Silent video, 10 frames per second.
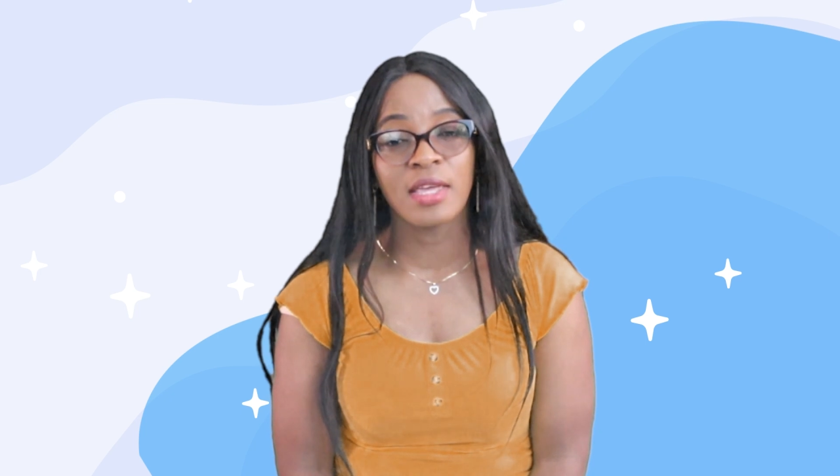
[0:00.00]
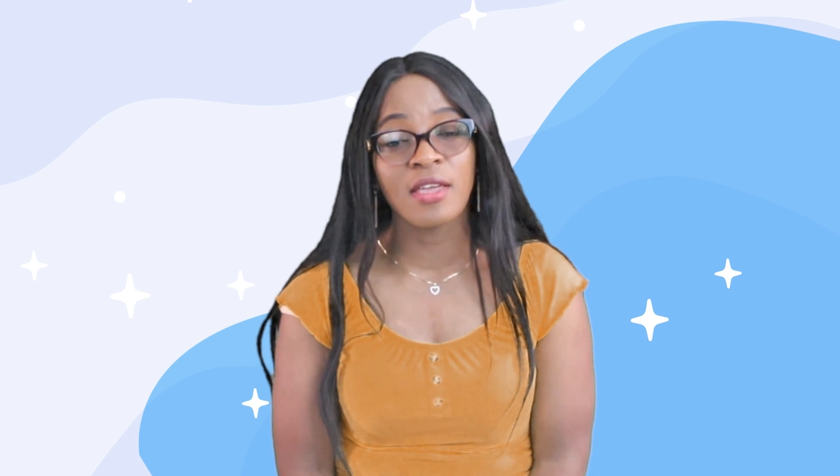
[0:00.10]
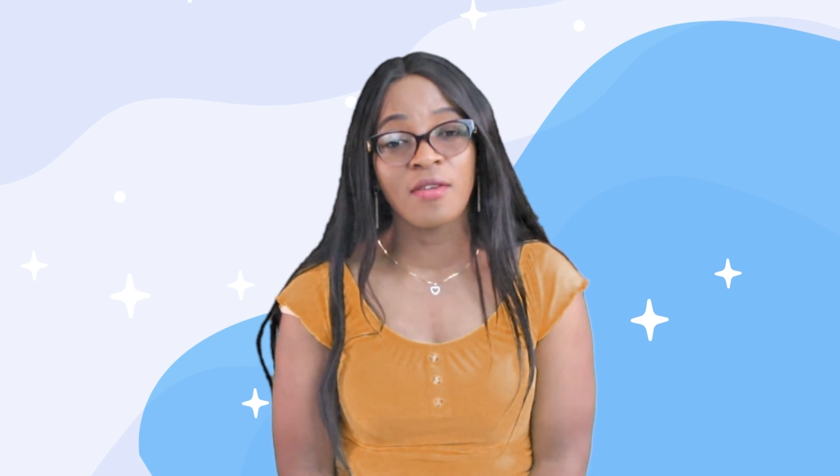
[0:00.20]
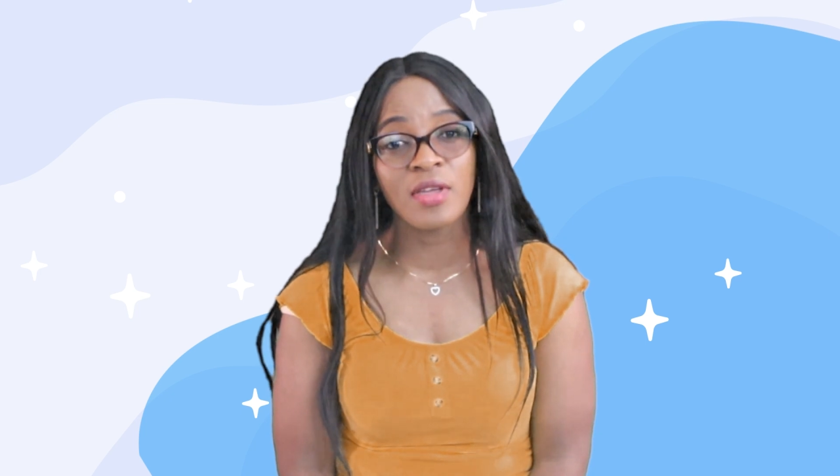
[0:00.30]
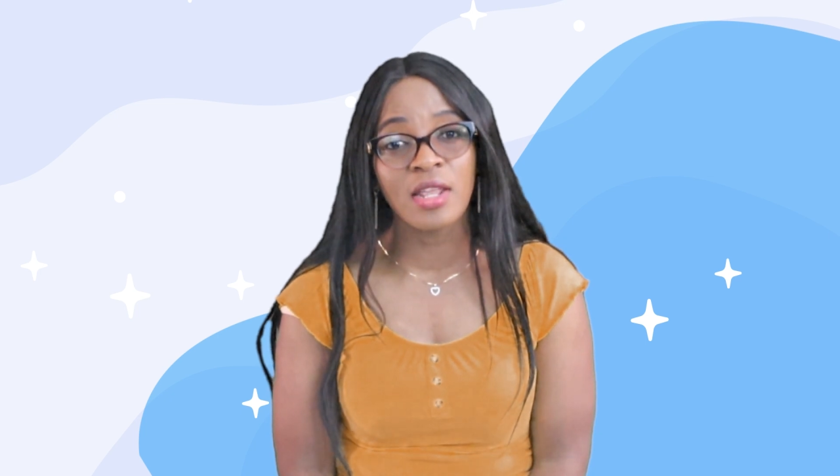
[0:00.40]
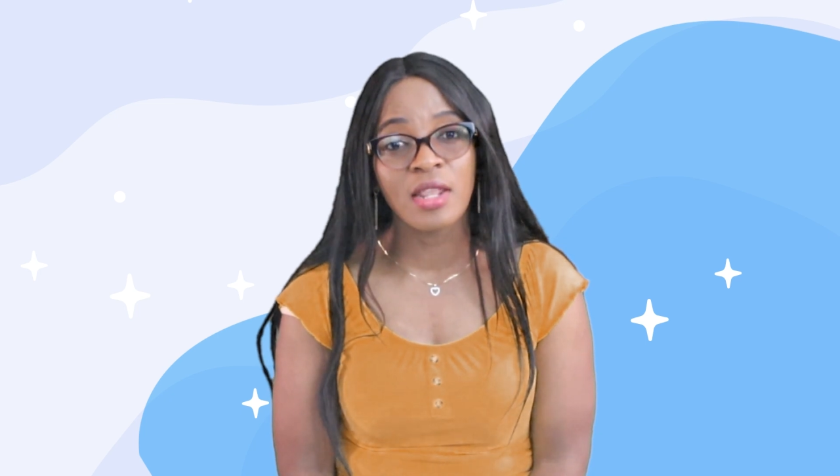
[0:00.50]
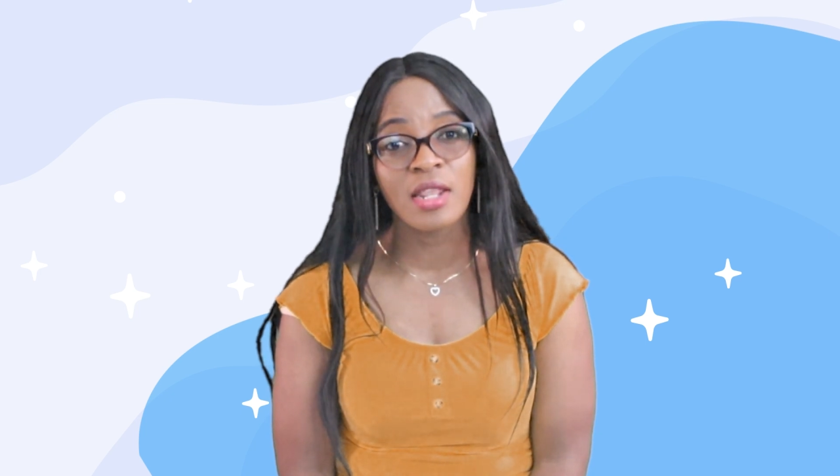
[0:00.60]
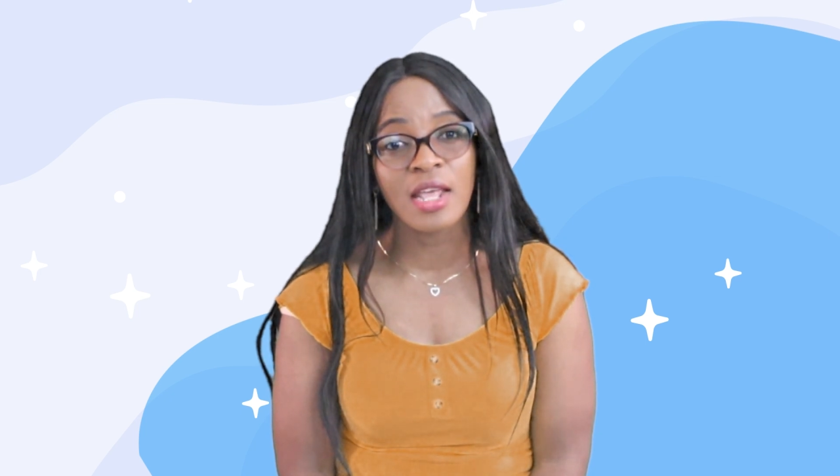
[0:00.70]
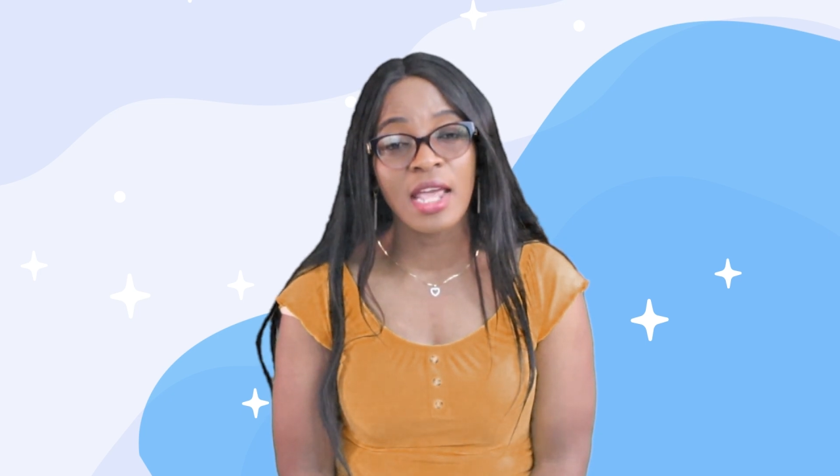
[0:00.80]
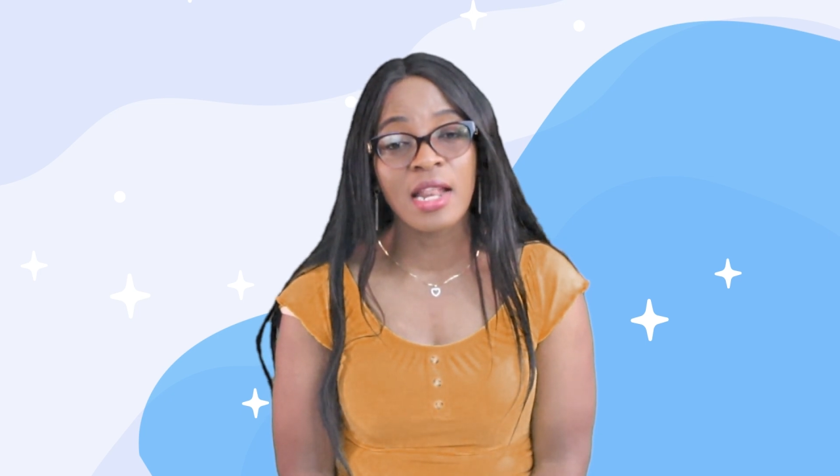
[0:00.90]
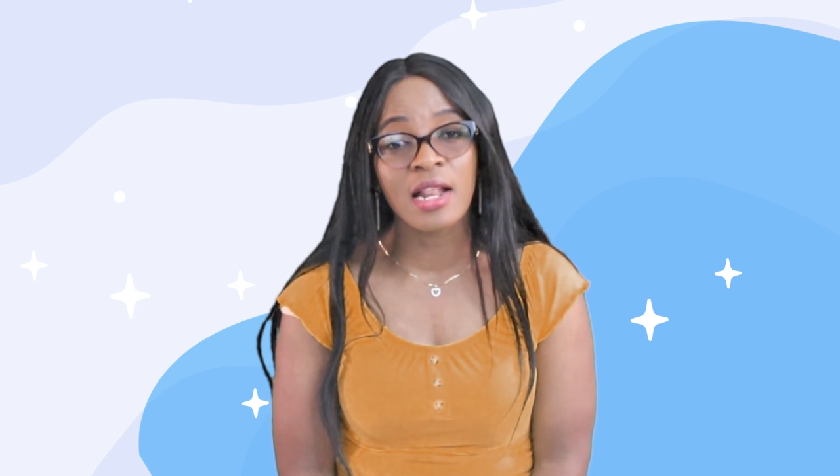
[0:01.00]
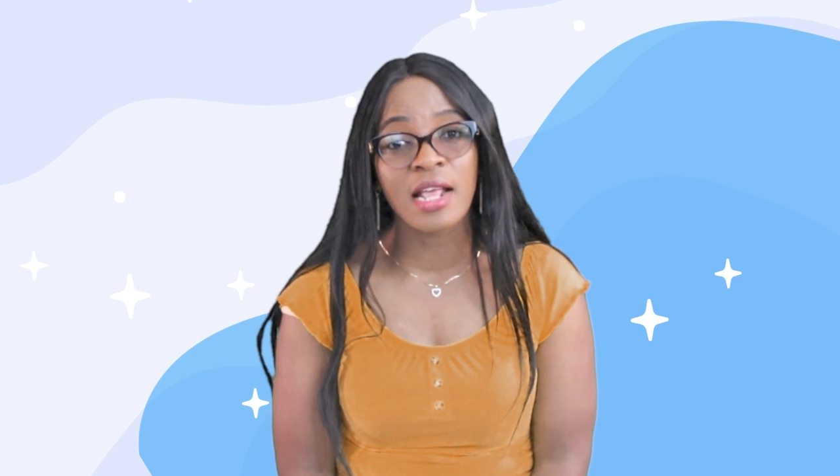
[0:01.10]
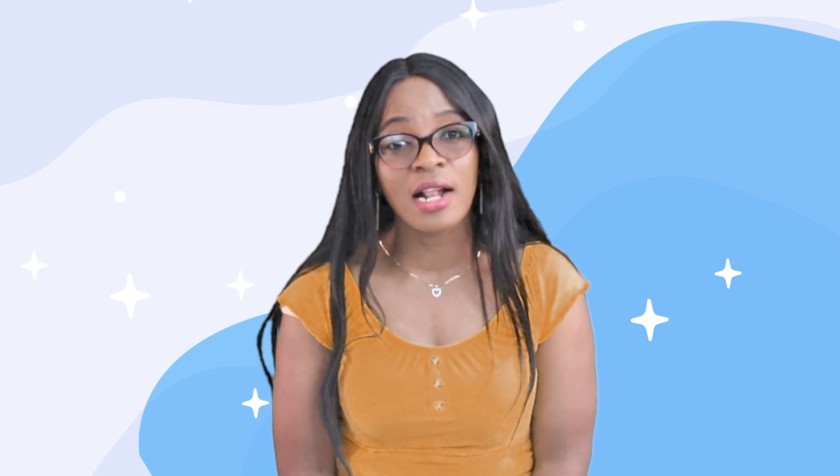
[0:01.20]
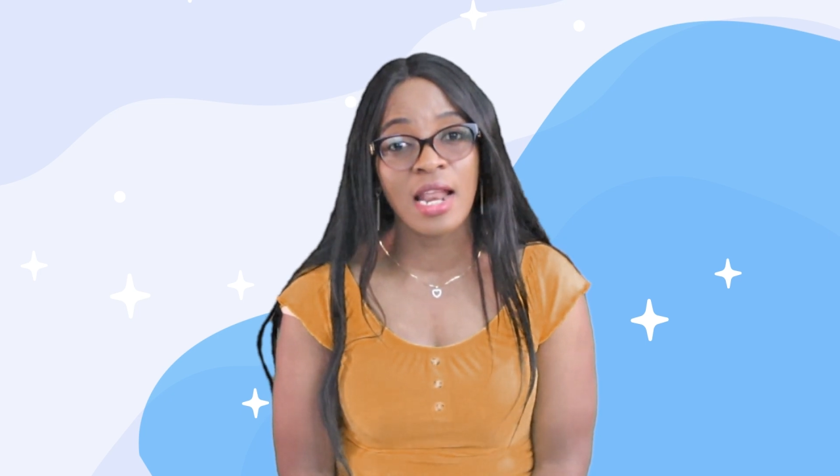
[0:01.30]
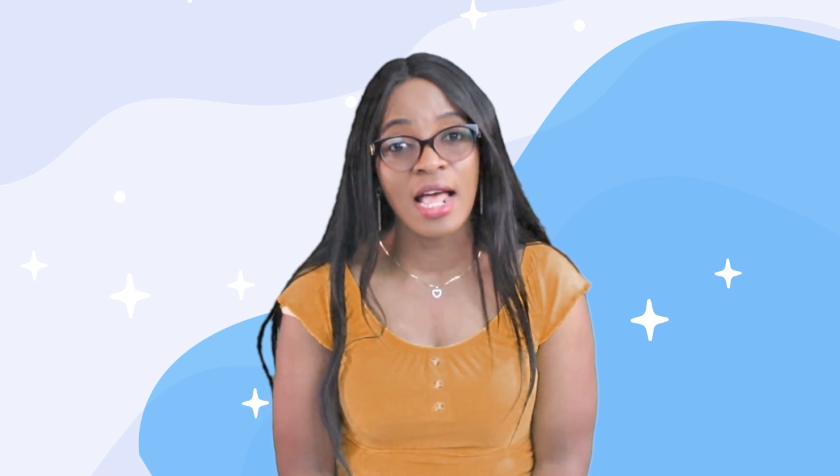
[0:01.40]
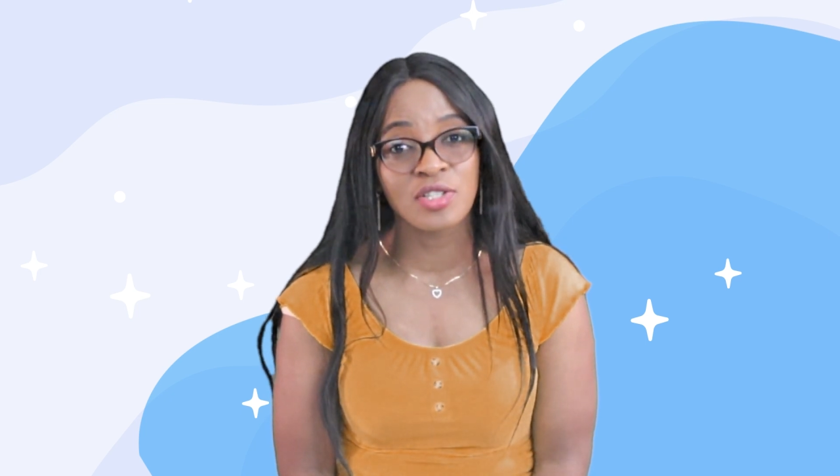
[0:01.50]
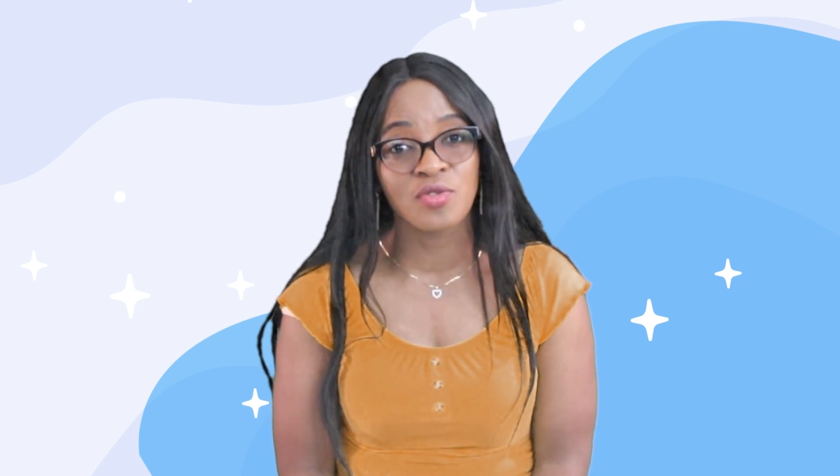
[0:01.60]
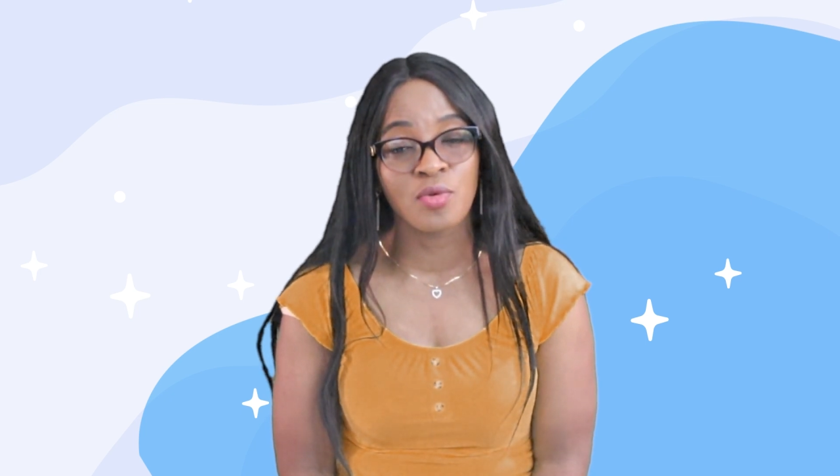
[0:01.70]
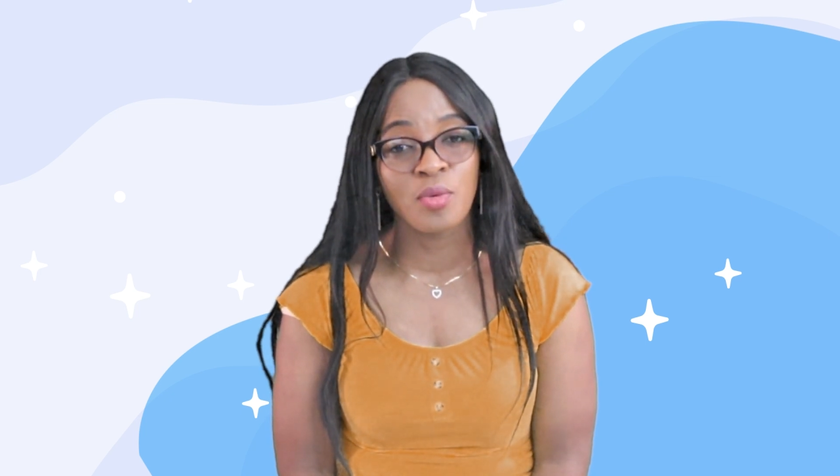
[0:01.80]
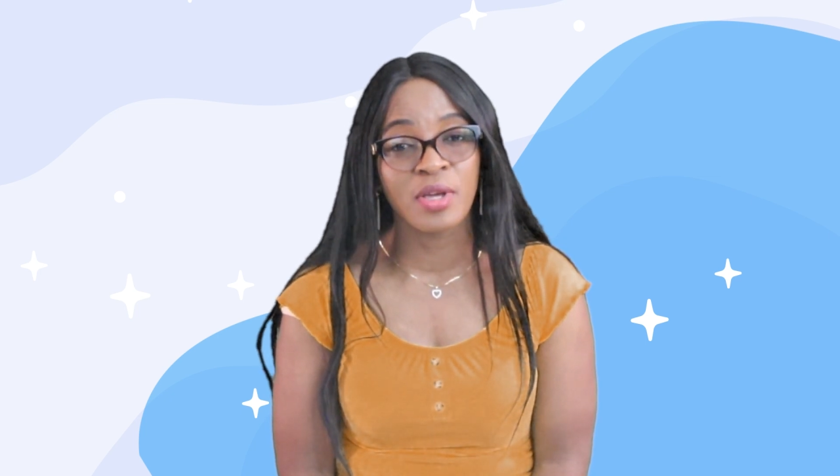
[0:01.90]
even in the
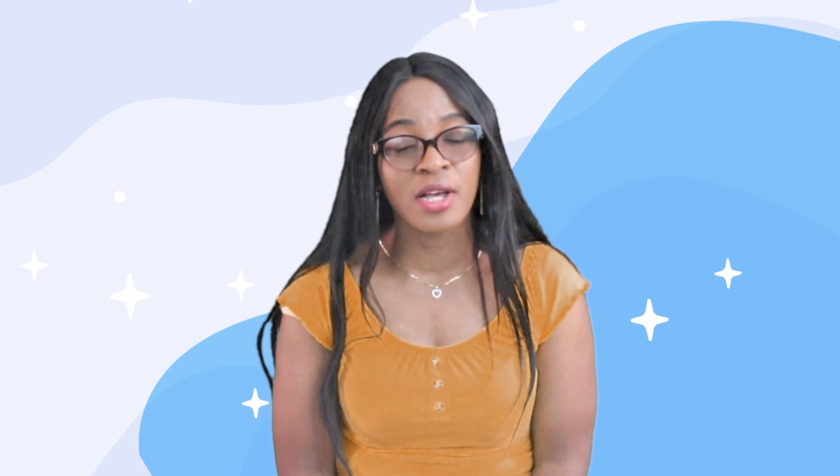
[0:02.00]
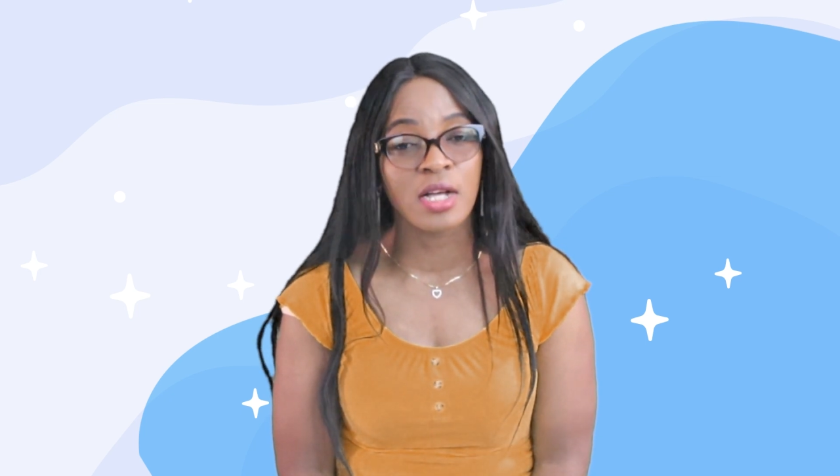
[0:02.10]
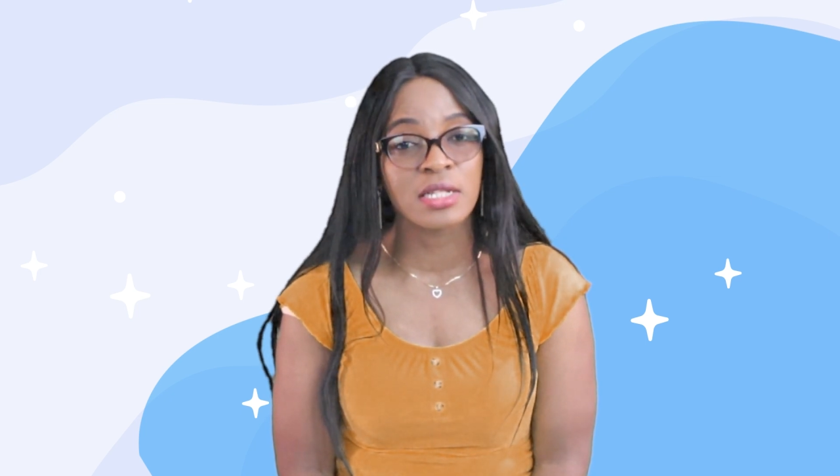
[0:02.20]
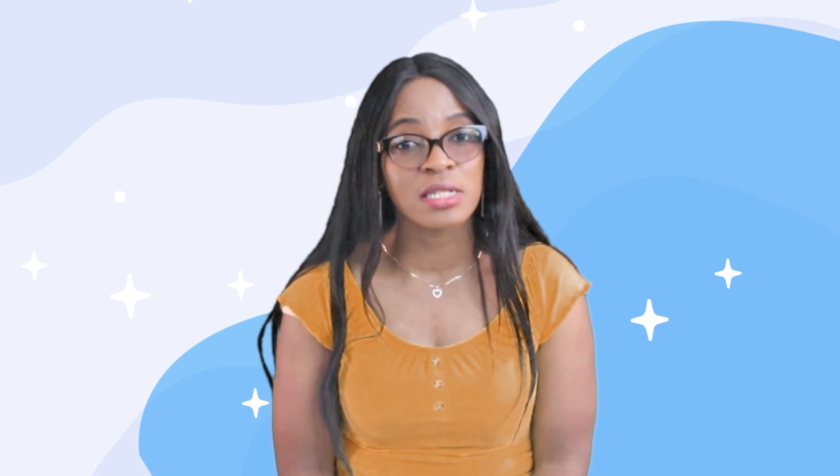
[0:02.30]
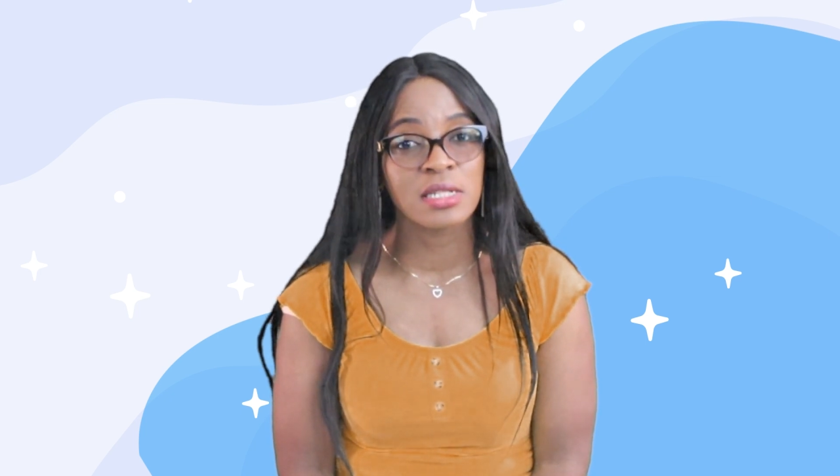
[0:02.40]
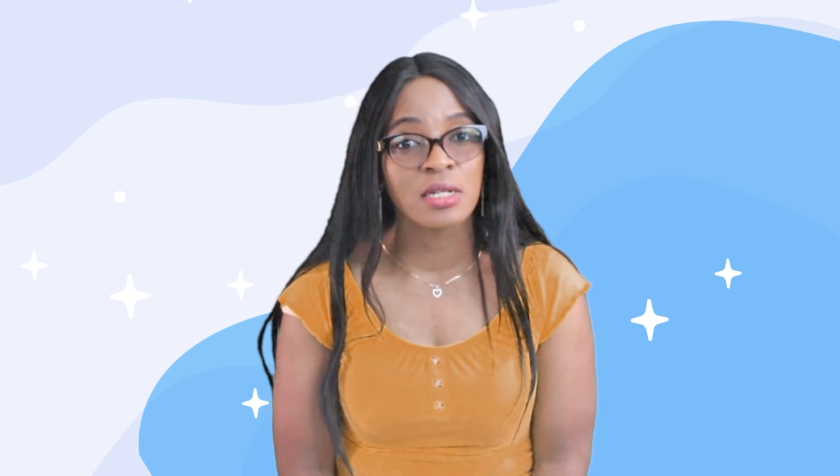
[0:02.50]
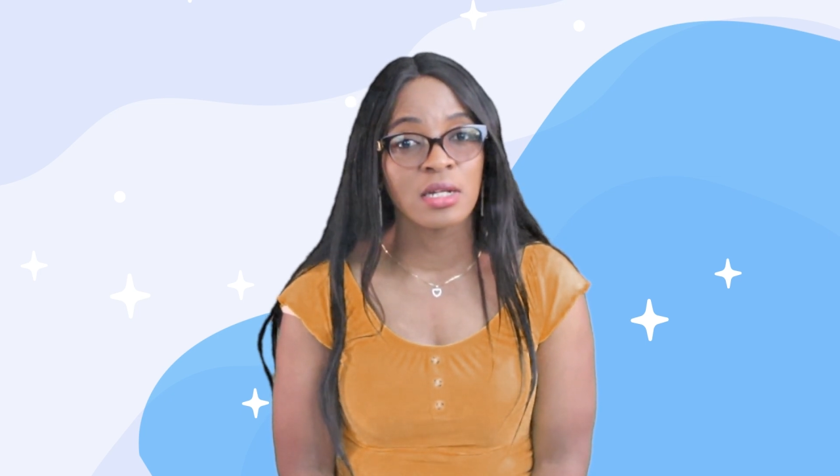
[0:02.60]
classroom, because